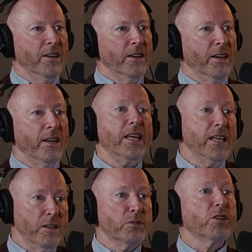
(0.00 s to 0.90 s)
he was,
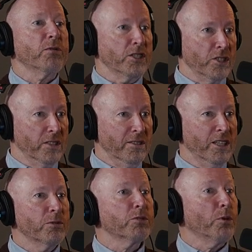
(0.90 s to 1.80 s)
he was arrested. He
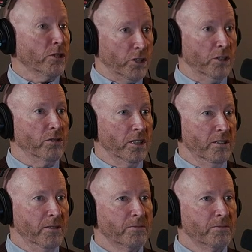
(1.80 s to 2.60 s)
was prosecuted.